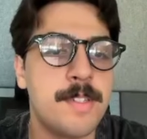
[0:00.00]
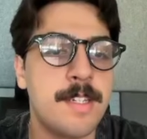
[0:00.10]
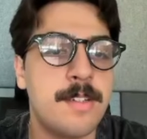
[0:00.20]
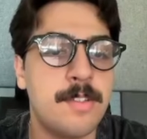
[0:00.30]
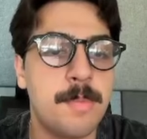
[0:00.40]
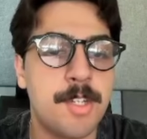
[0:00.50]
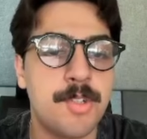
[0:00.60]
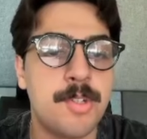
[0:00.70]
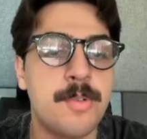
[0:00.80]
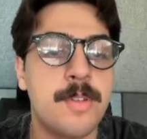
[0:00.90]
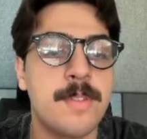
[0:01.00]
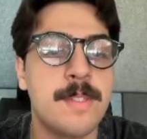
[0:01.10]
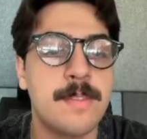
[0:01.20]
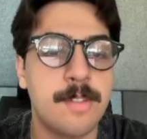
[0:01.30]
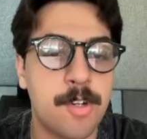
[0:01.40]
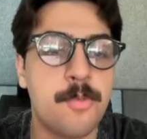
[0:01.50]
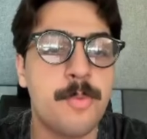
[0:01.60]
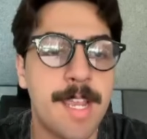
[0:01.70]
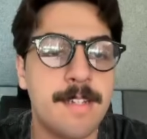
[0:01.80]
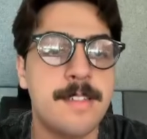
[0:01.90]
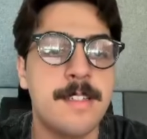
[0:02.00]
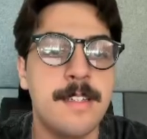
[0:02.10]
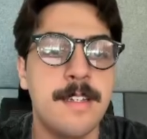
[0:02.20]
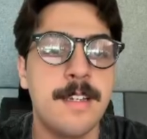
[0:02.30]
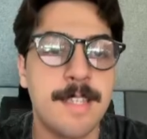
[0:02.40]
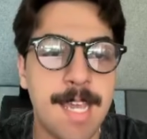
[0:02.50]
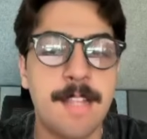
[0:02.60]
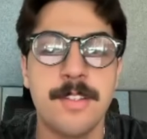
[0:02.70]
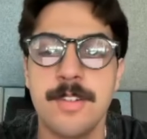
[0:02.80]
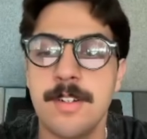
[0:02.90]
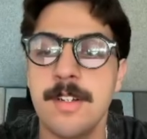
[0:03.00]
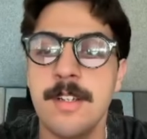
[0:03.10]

and you need to make sure you're on the correct calendar